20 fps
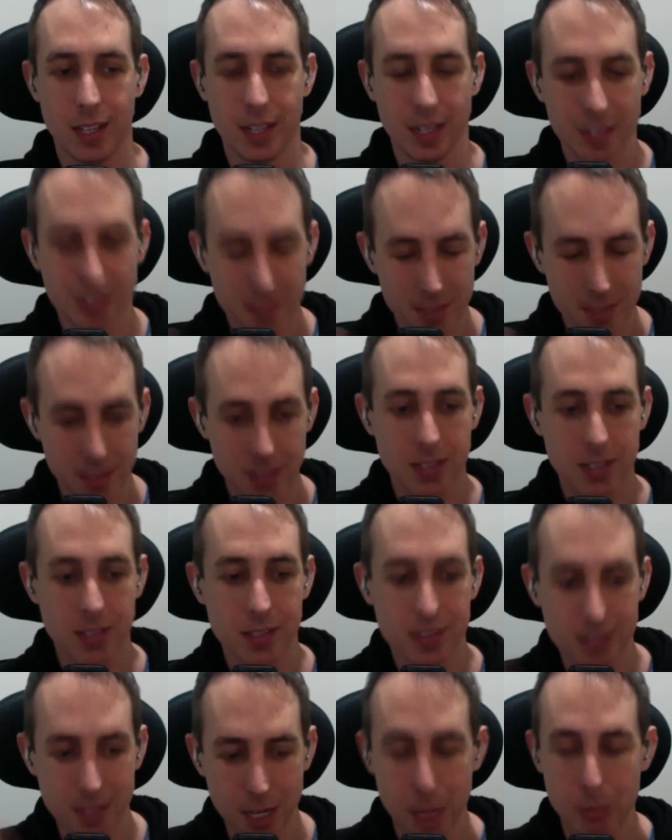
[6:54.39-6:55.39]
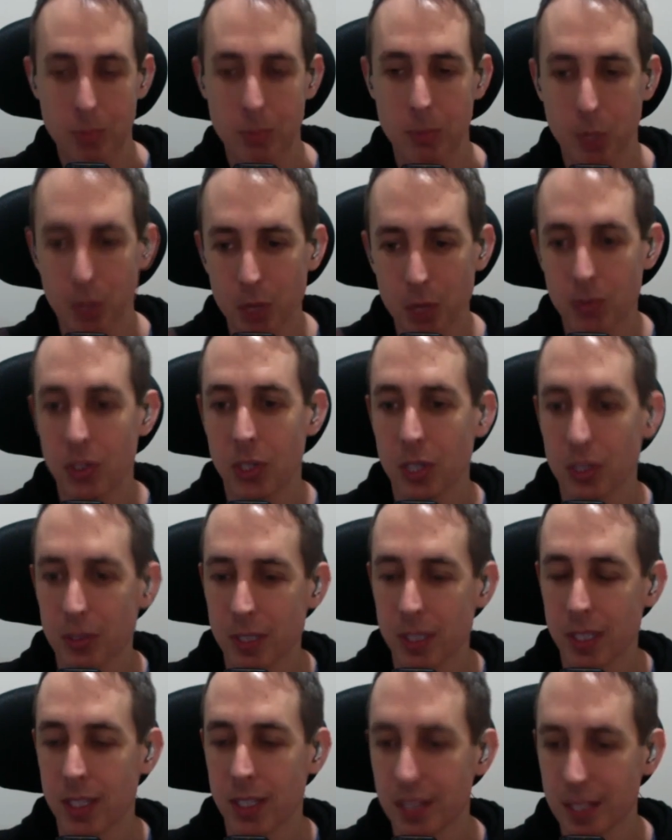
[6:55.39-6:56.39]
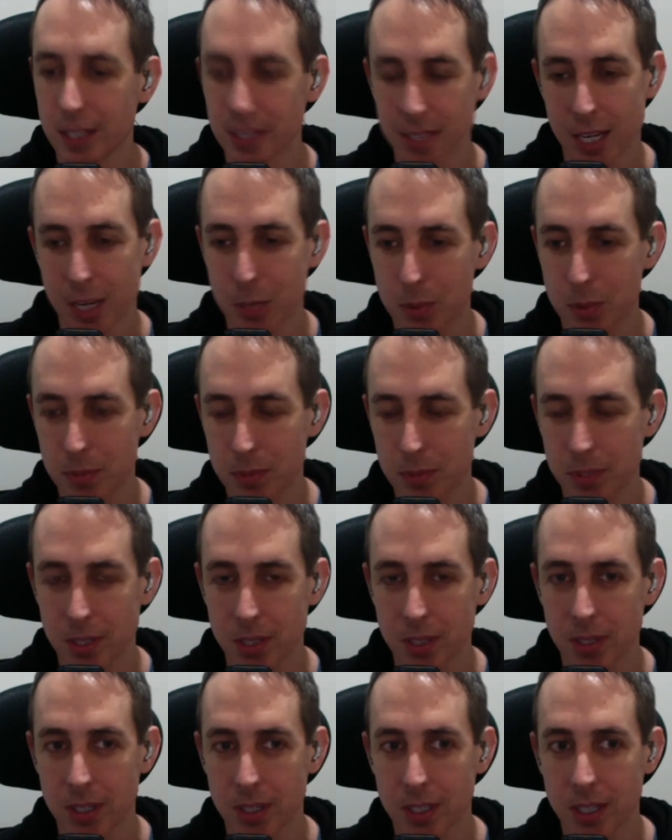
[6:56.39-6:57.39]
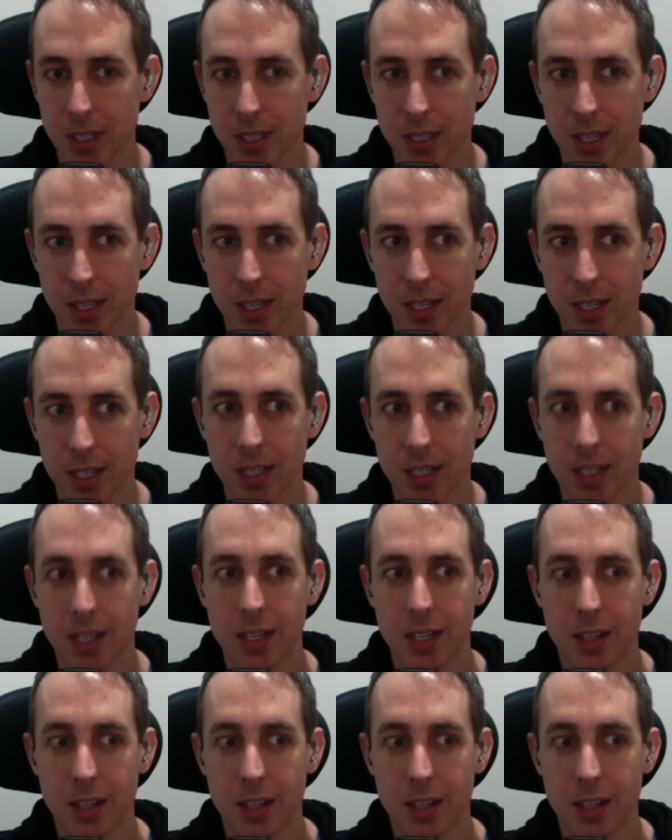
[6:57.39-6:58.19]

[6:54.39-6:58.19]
listening to this album over and over again, these albums, and going, okay,